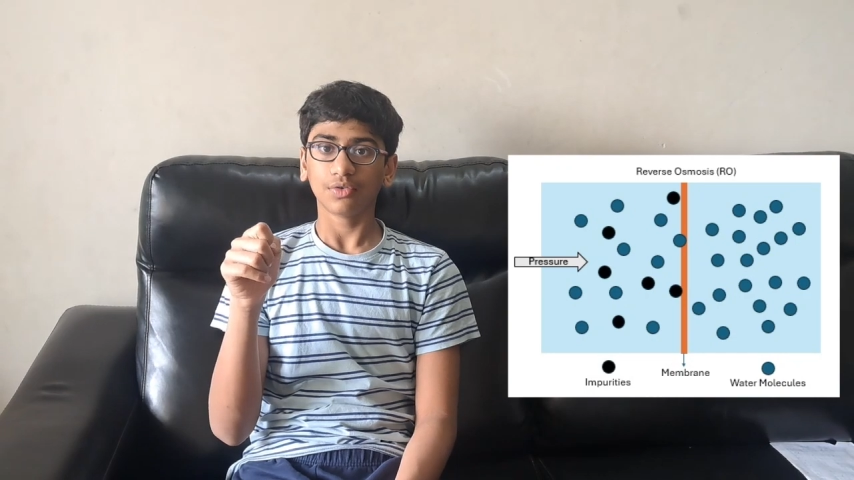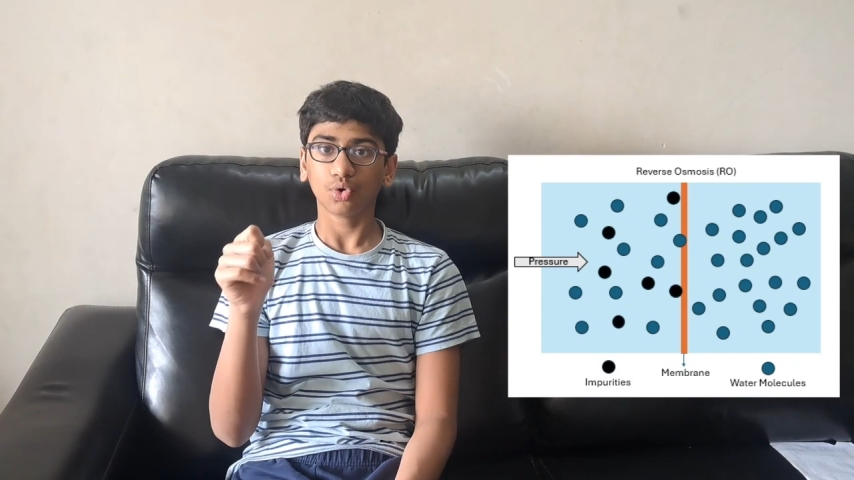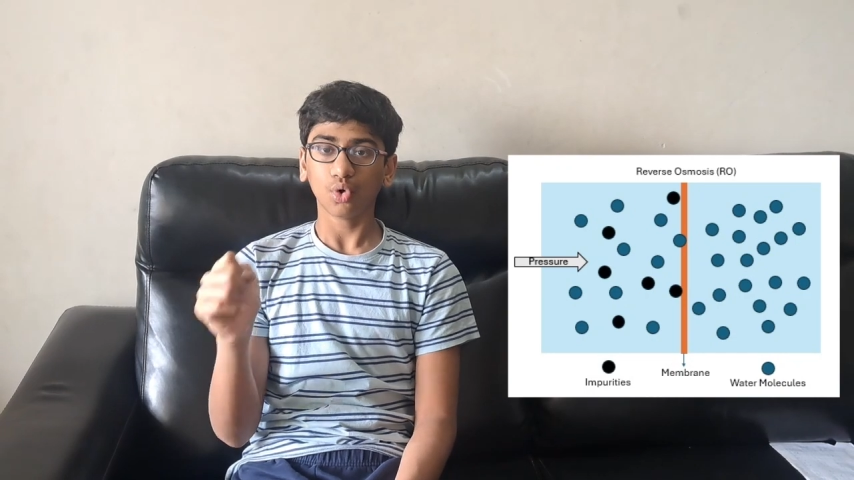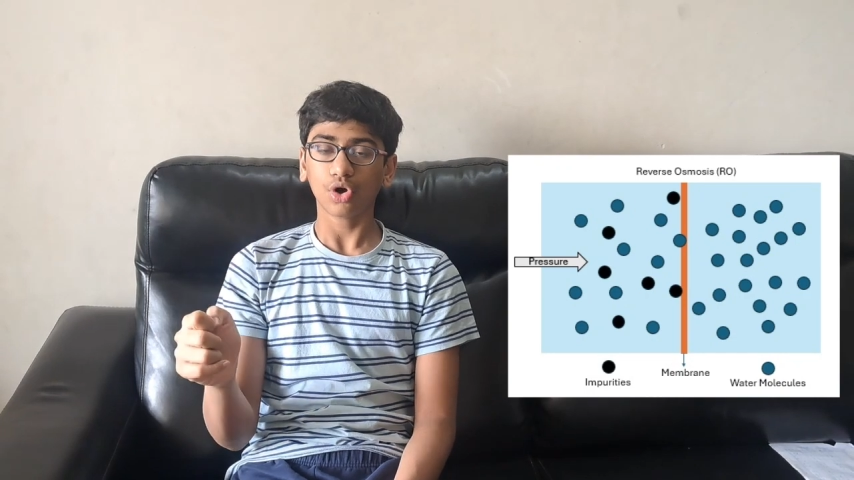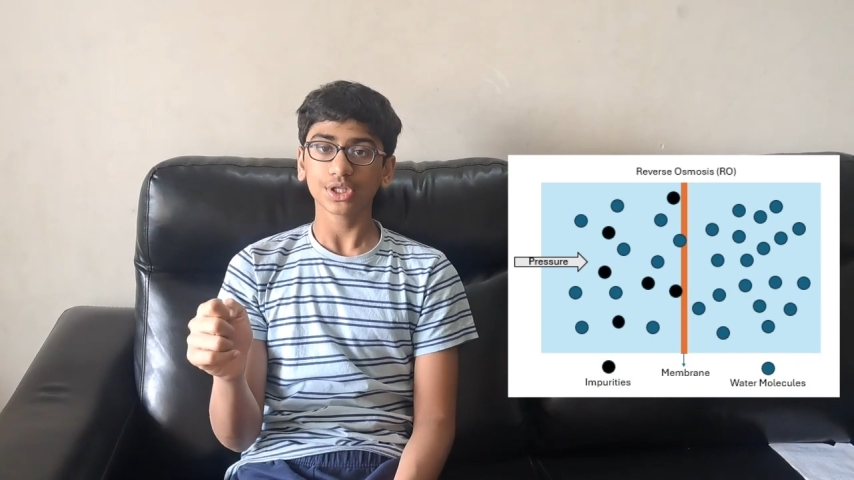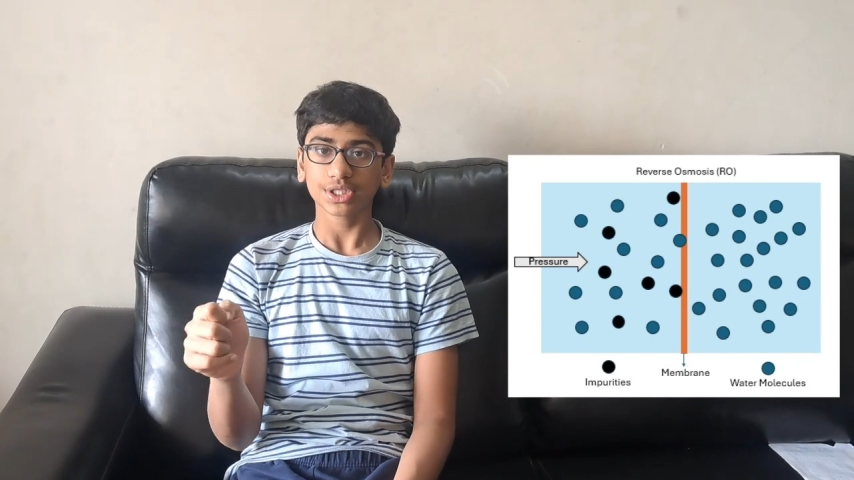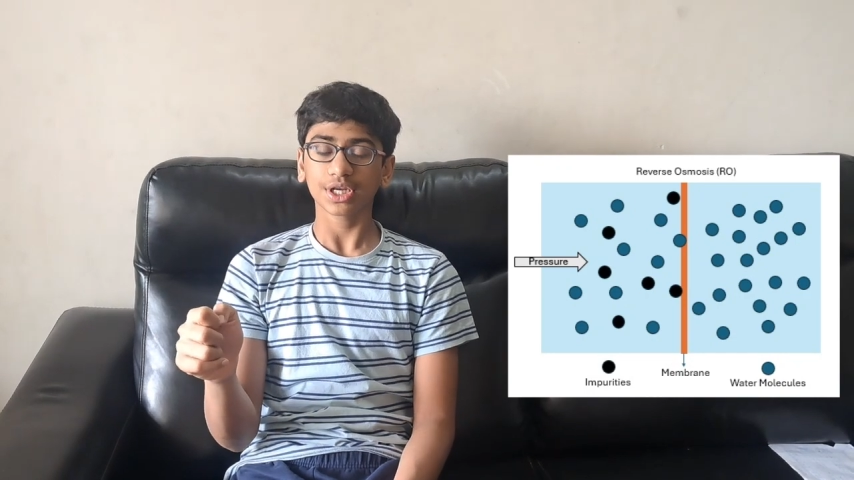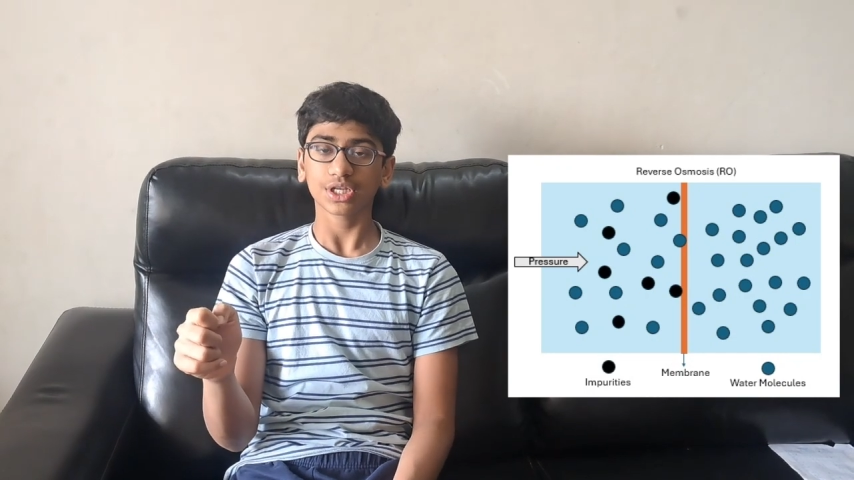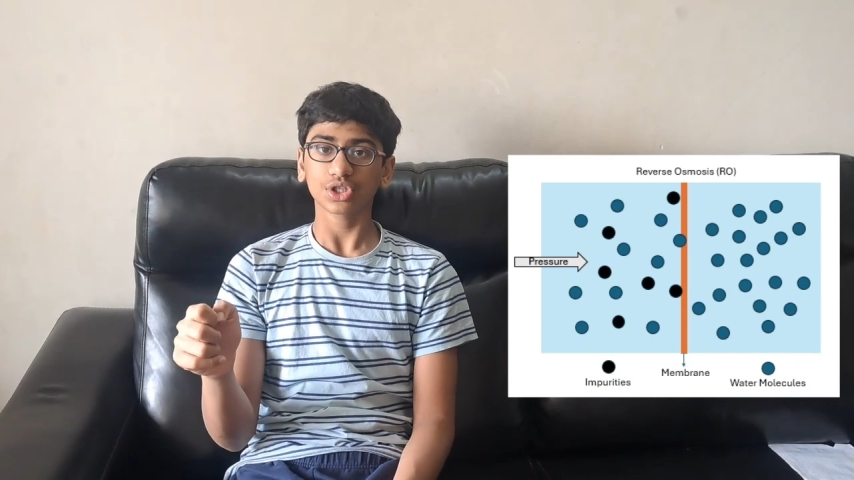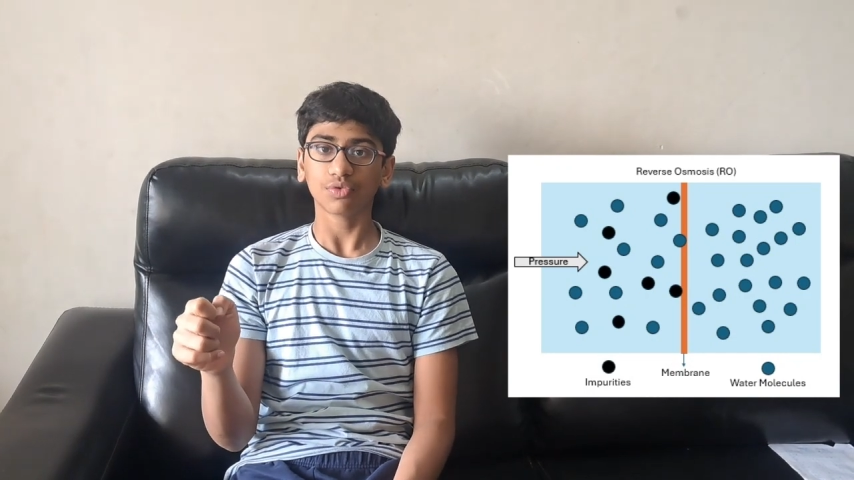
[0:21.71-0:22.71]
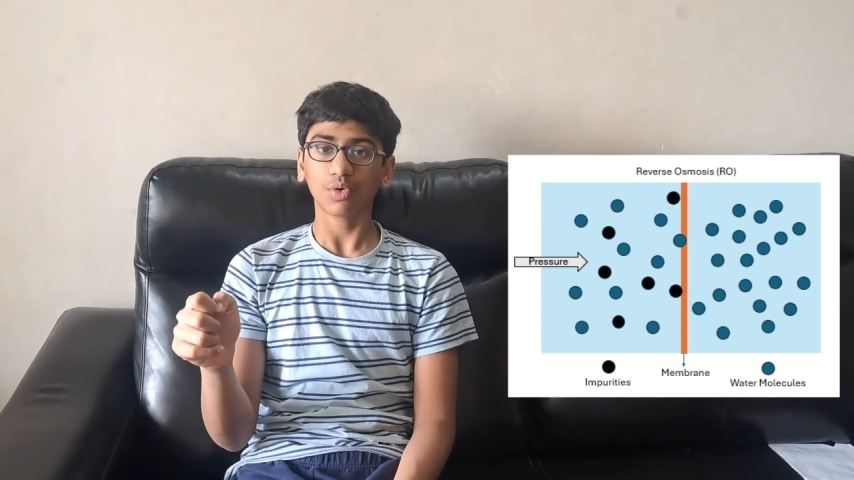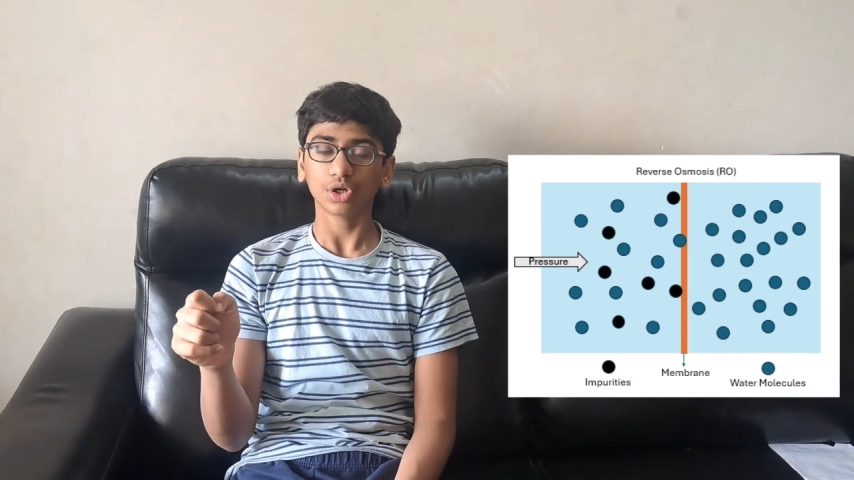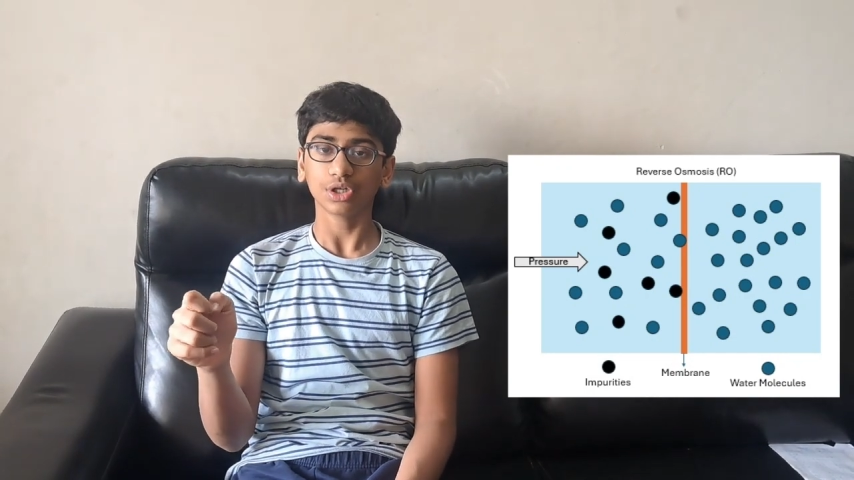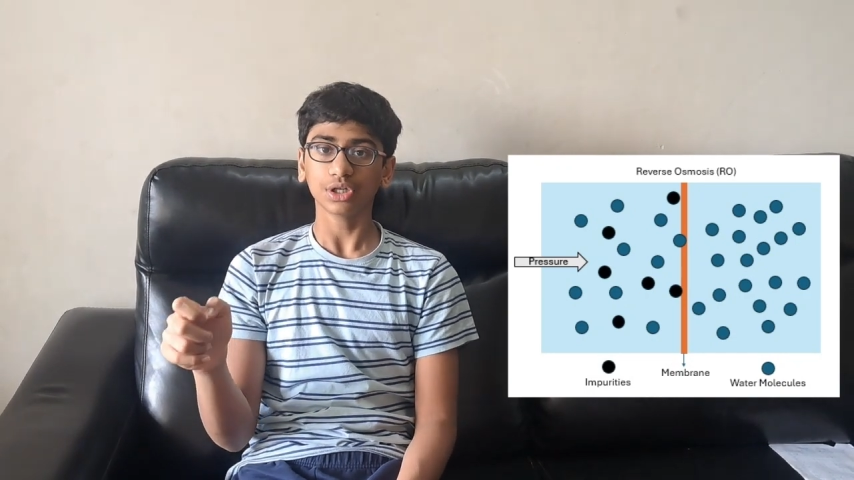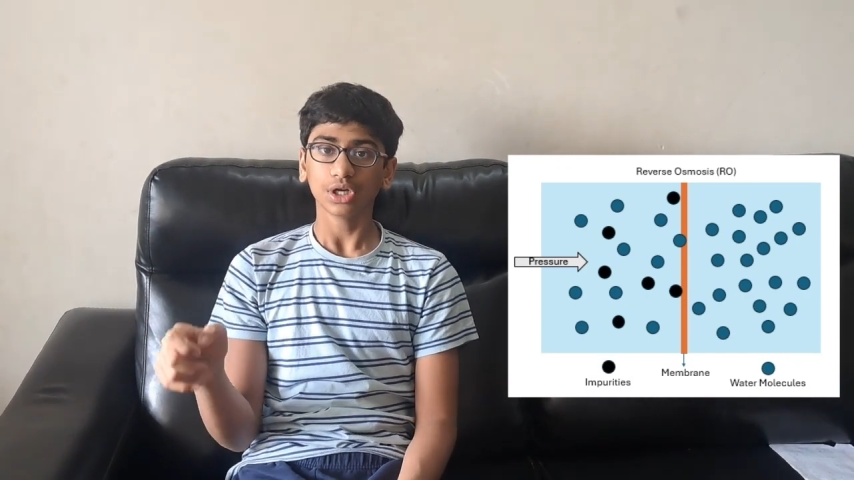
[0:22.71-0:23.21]
low concentration of
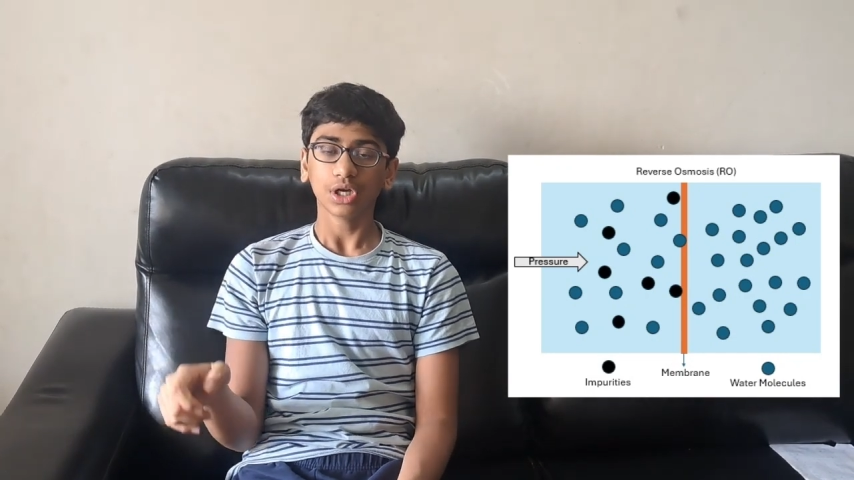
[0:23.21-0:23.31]
water